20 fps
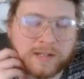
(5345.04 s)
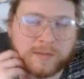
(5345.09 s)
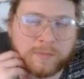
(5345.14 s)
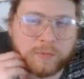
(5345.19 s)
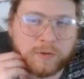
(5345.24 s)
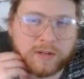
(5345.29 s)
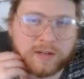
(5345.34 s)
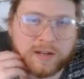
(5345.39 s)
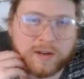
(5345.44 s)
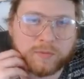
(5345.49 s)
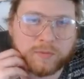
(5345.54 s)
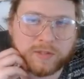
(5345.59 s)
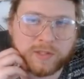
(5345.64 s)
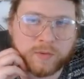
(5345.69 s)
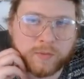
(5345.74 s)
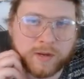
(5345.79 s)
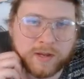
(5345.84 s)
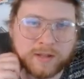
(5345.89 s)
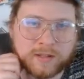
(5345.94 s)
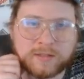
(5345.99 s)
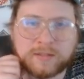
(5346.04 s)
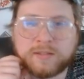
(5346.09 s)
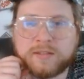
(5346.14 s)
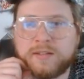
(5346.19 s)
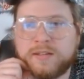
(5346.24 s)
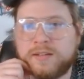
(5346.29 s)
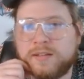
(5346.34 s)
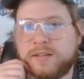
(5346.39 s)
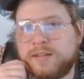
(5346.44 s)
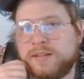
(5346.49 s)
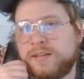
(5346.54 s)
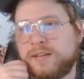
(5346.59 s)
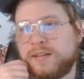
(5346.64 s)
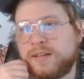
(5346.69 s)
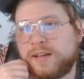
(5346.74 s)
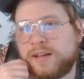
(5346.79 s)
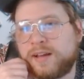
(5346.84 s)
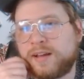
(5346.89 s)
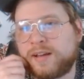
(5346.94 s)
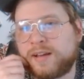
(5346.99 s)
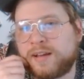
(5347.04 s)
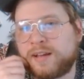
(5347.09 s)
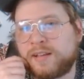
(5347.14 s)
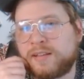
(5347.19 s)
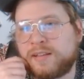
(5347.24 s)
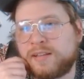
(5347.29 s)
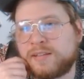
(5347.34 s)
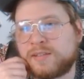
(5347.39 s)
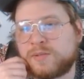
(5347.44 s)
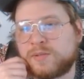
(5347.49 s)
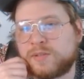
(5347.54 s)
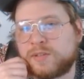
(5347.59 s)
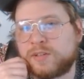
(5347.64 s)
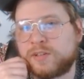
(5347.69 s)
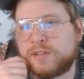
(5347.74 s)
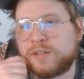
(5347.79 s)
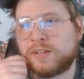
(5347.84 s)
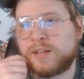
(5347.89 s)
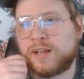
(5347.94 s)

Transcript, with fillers: ended up working out really well. Uh, I think this was a good